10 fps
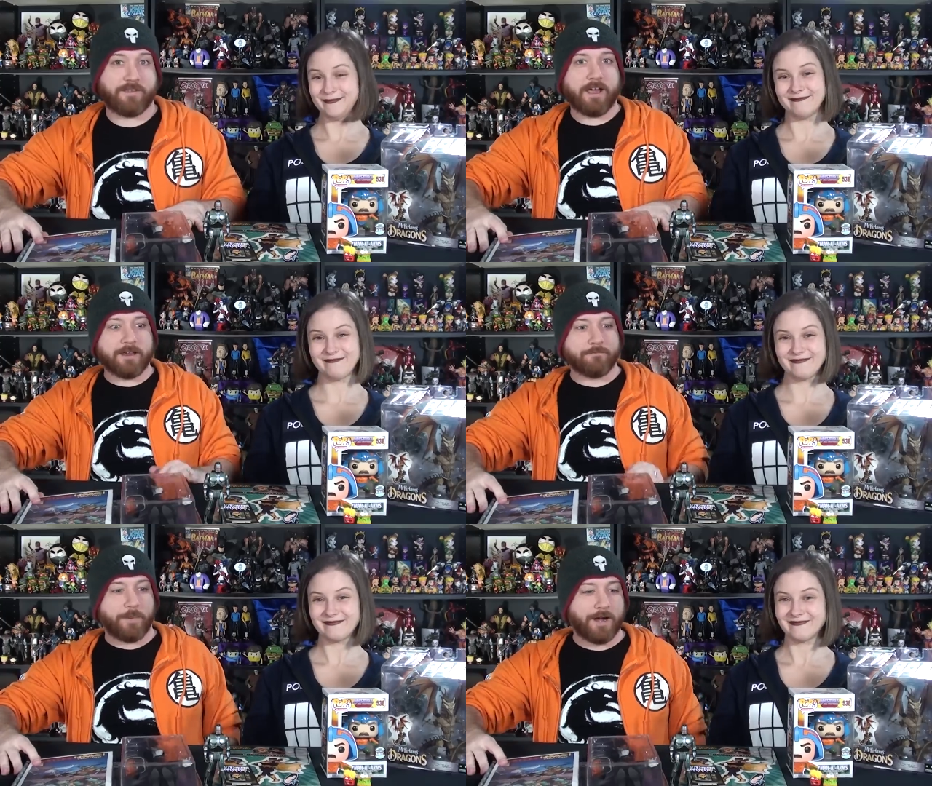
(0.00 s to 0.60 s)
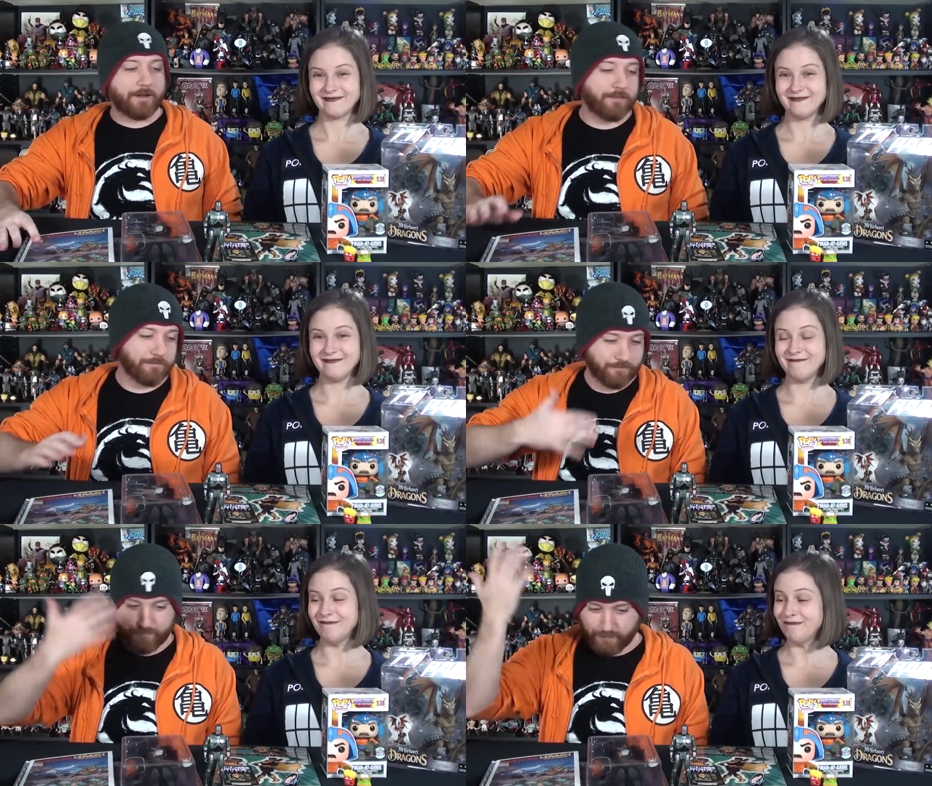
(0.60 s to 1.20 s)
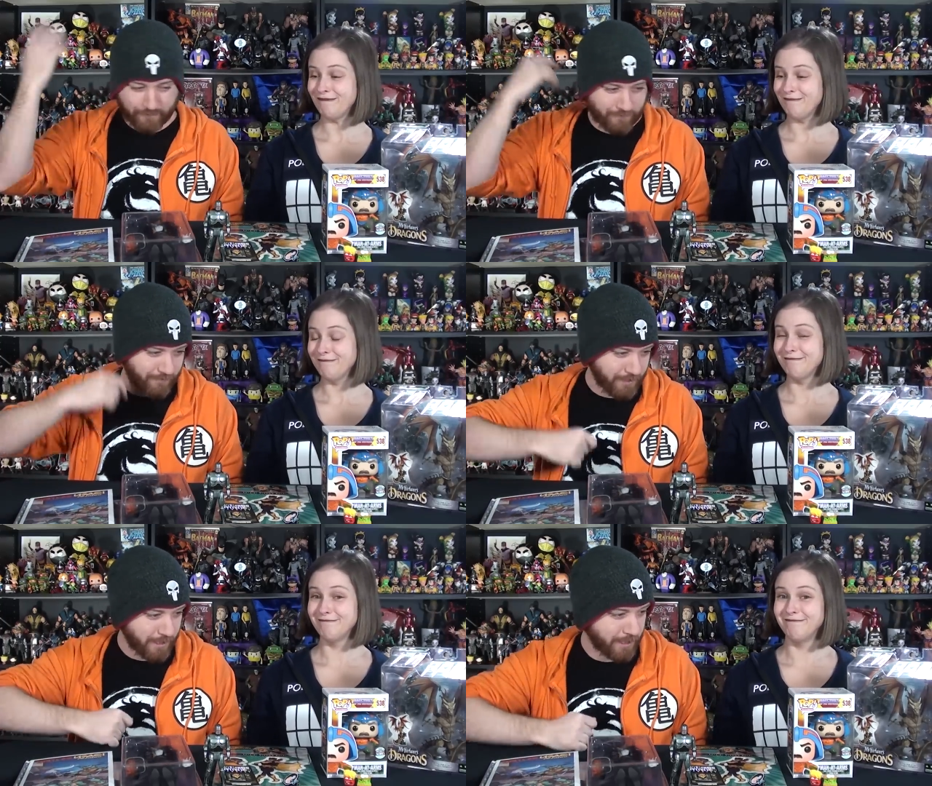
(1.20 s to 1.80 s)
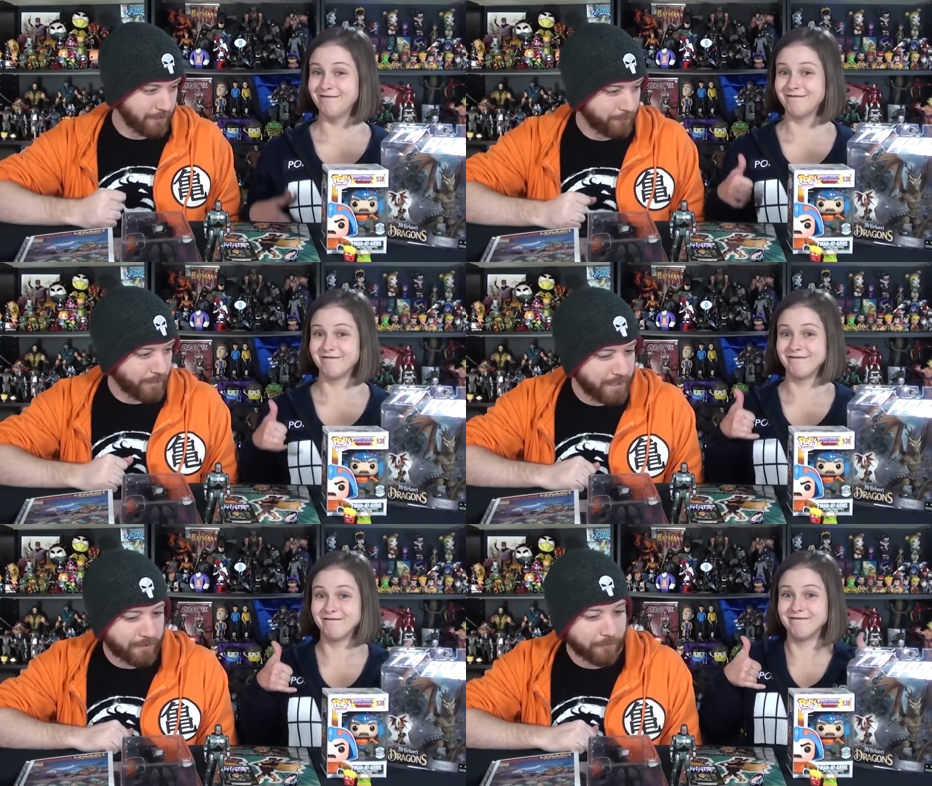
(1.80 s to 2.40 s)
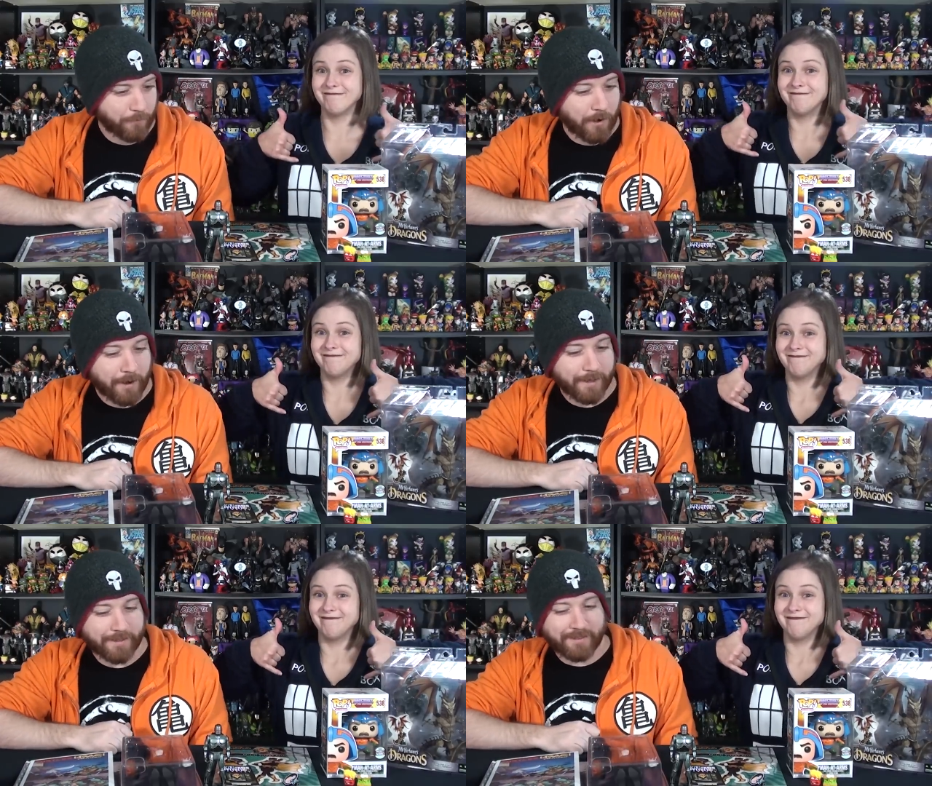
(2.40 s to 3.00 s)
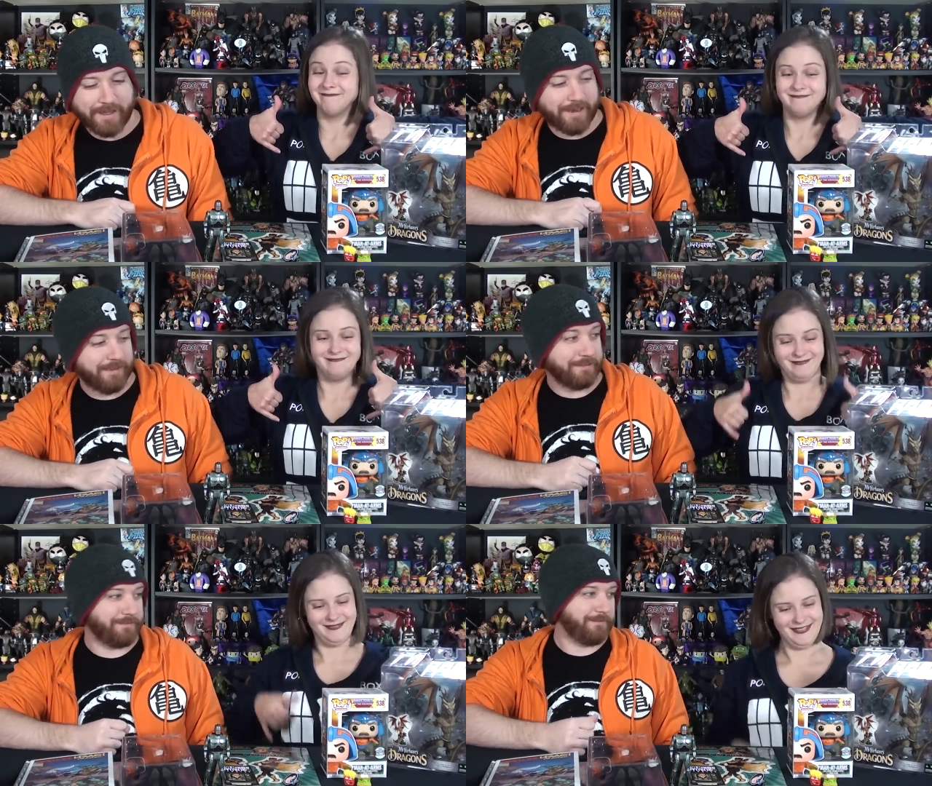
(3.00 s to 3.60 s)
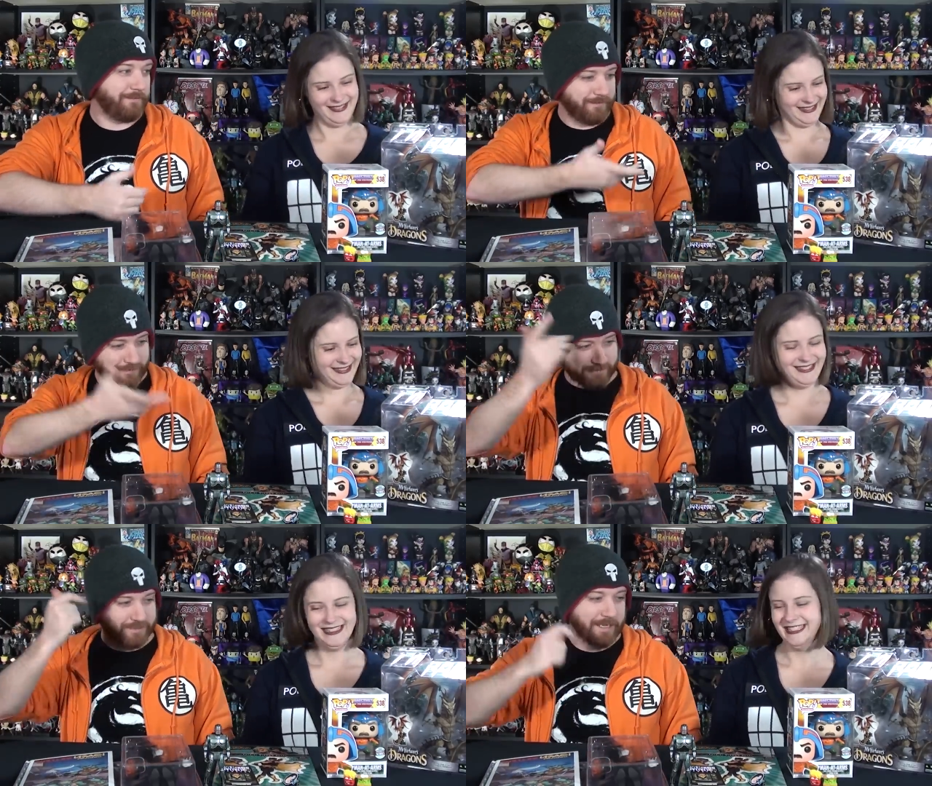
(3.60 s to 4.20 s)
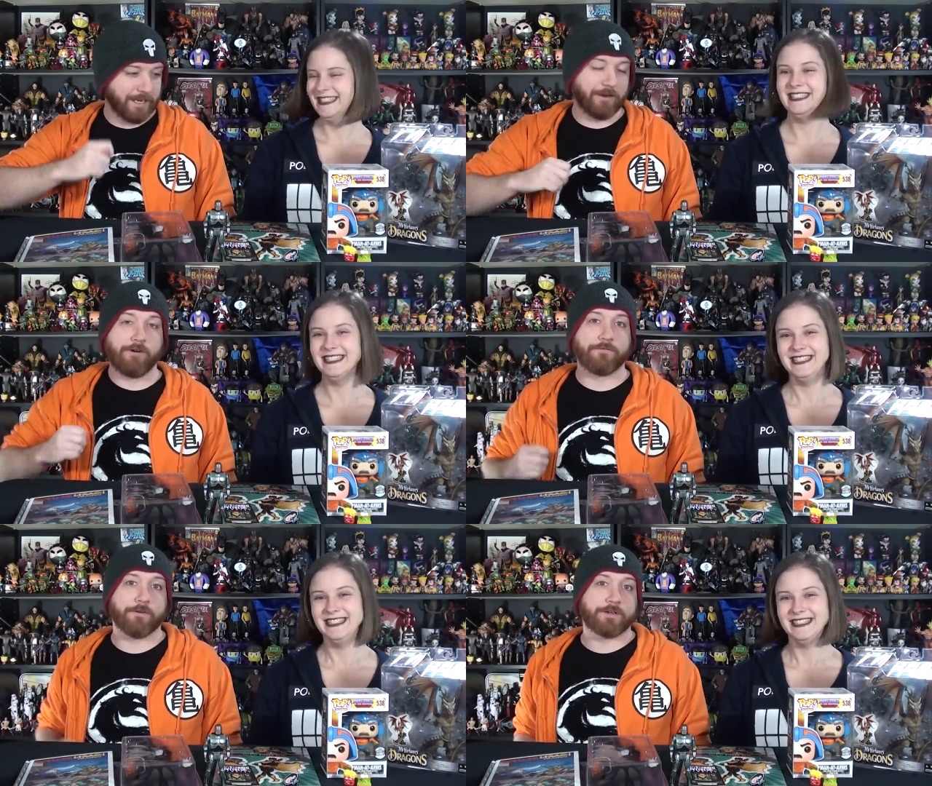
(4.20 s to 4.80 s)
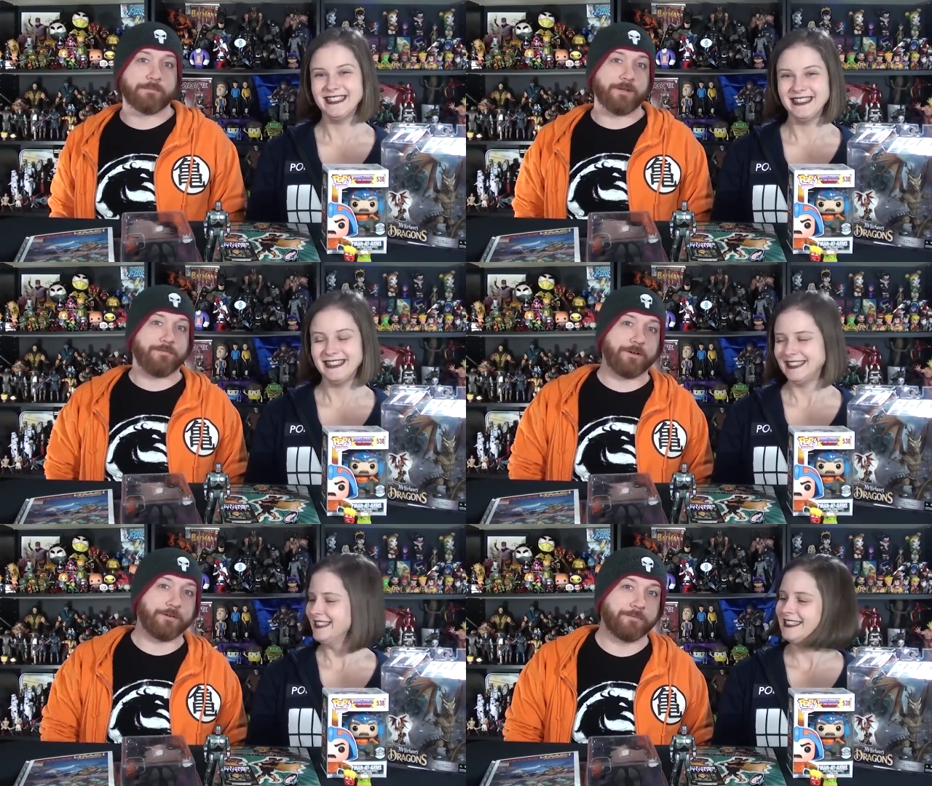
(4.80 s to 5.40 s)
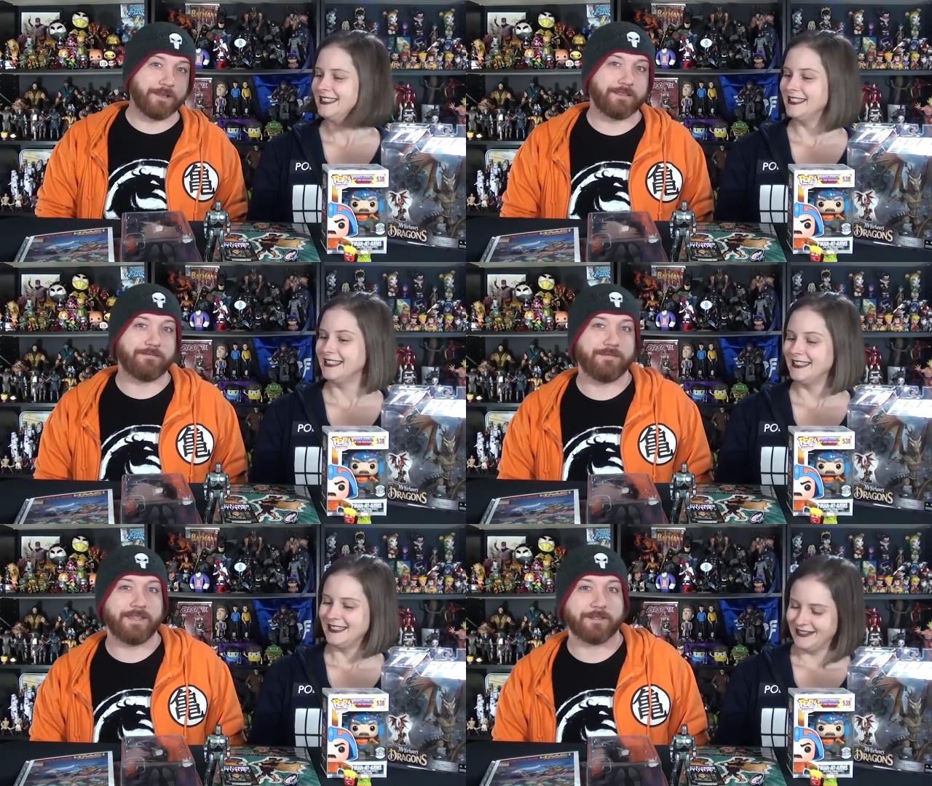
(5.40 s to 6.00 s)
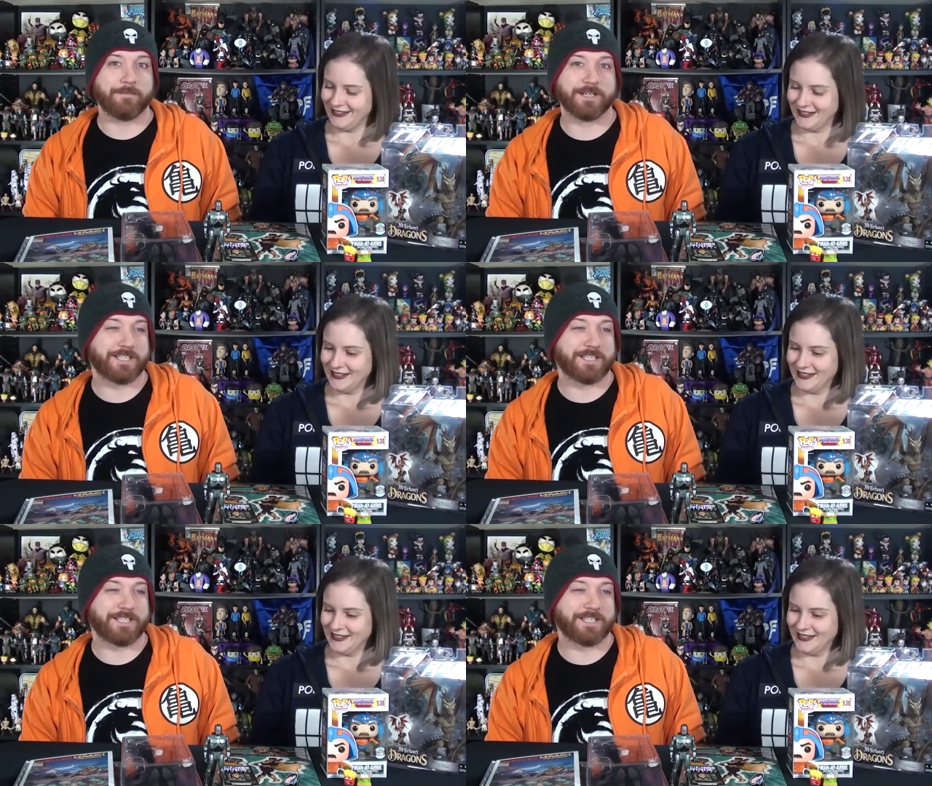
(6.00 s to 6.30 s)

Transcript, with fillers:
Speaker 1: second box was a complete surprise, and let alone for it to be filled with this much